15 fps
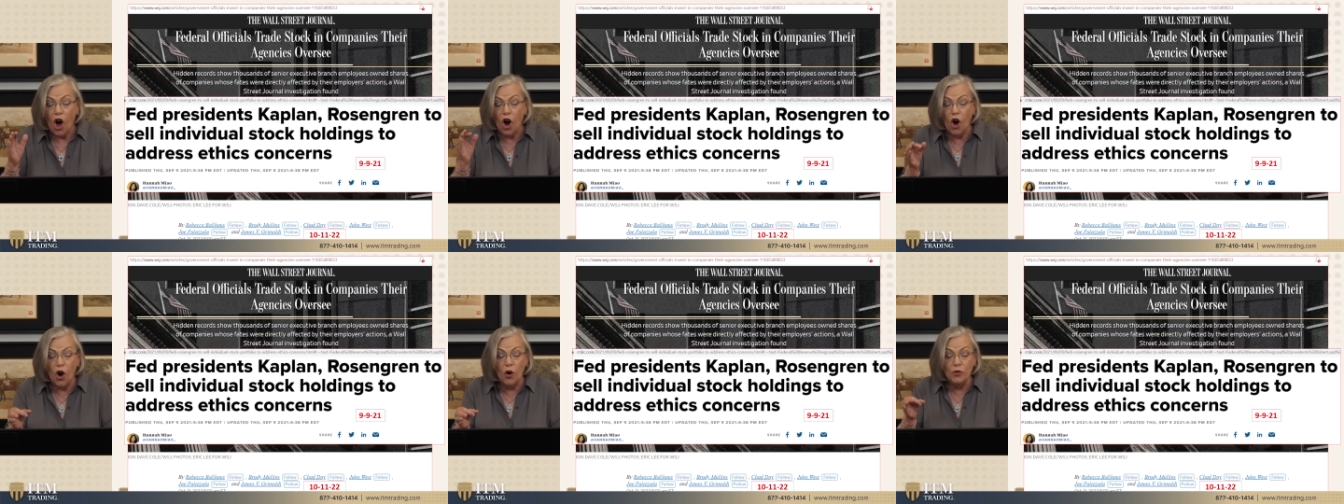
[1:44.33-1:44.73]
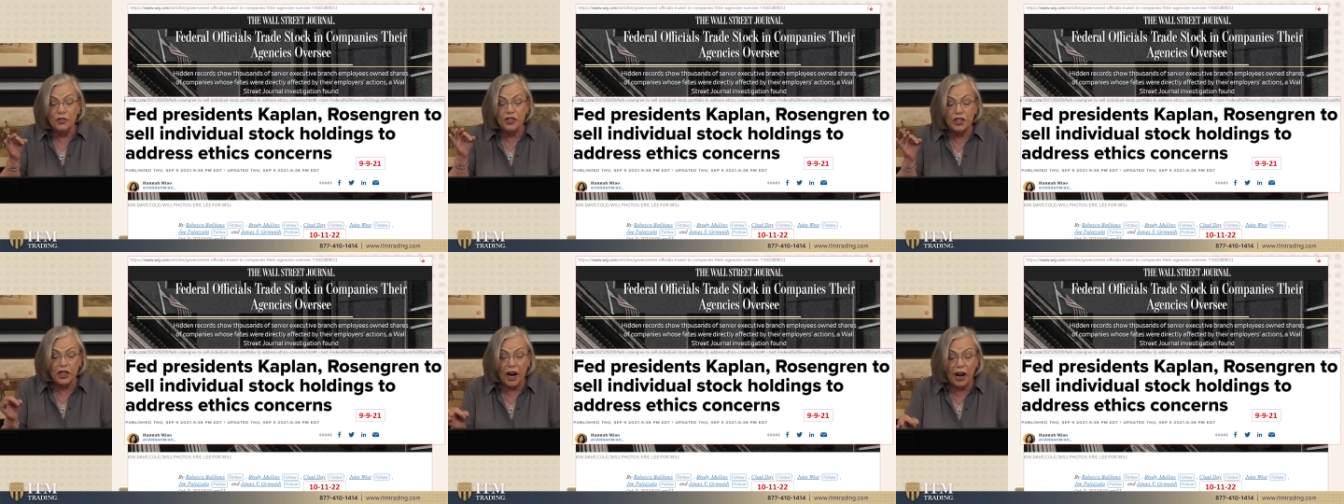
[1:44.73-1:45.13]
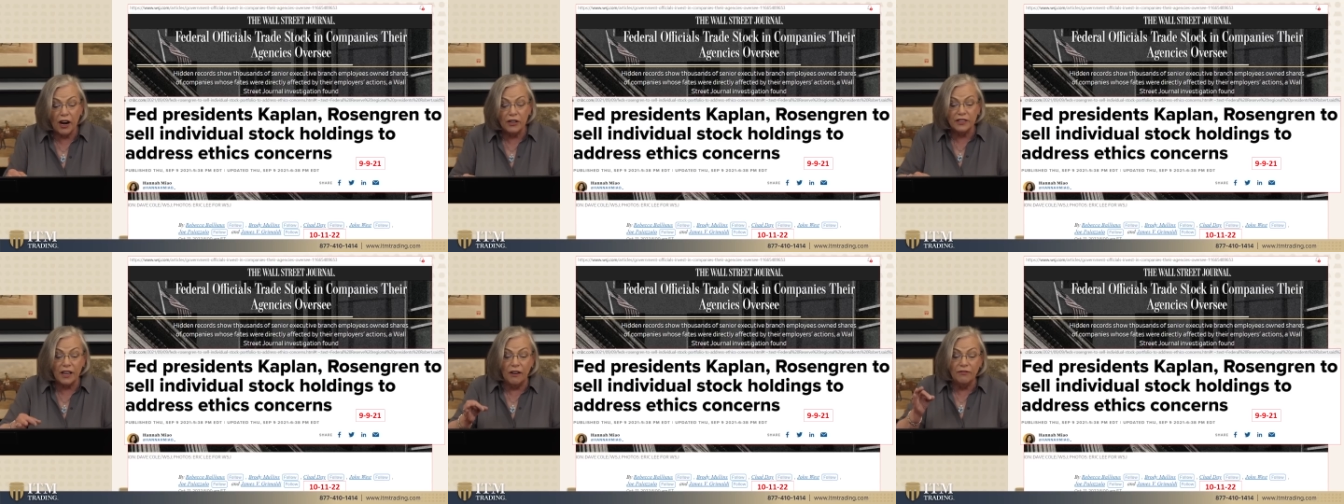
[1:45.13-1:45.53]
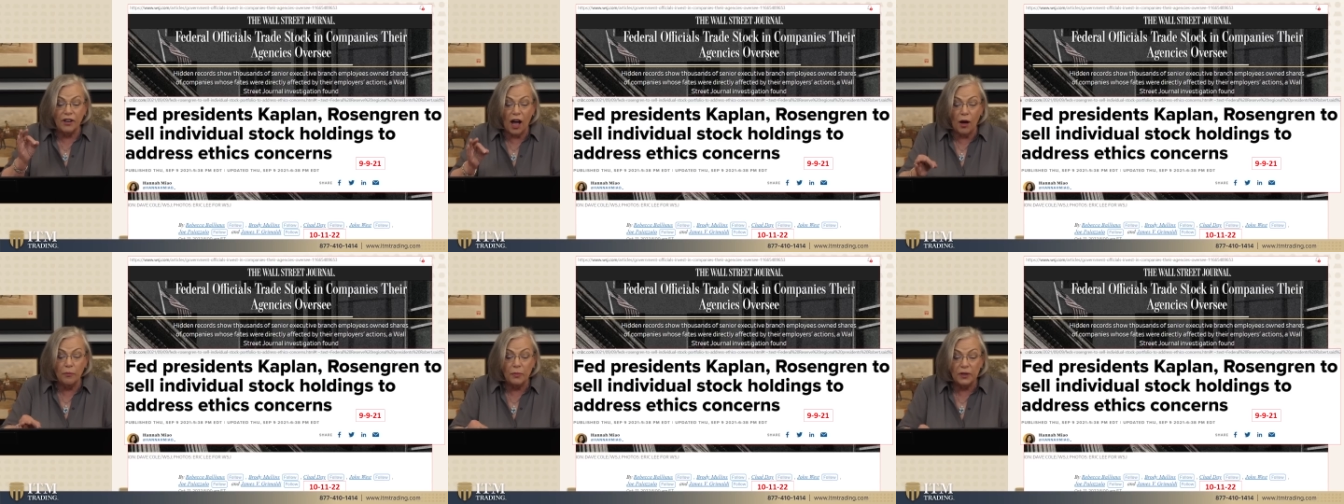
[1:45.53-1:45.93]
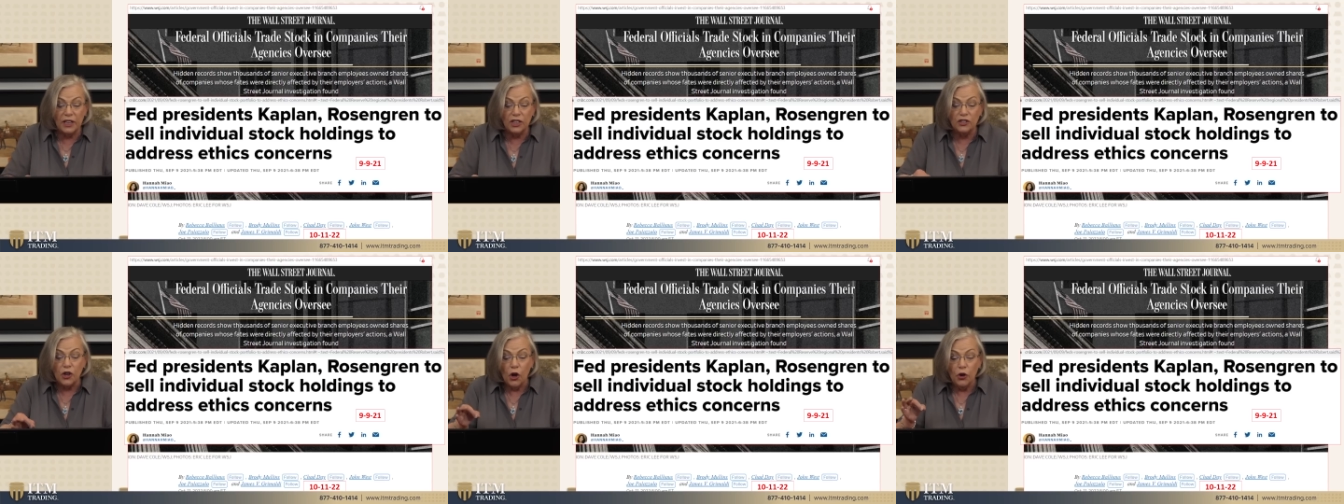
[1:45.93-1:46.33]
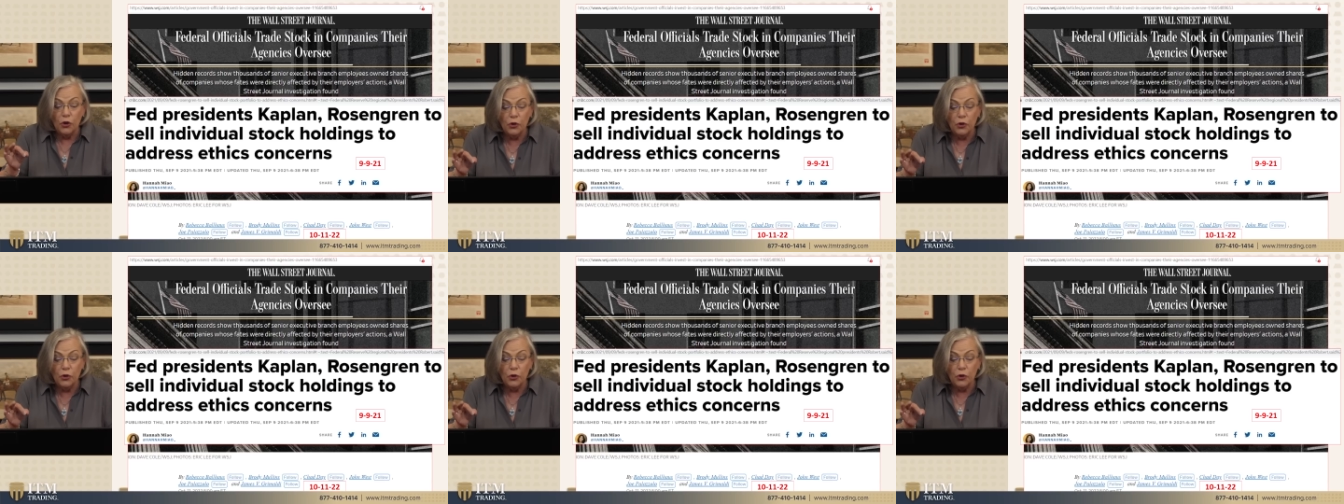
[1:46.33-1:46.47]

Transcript: own shares of companies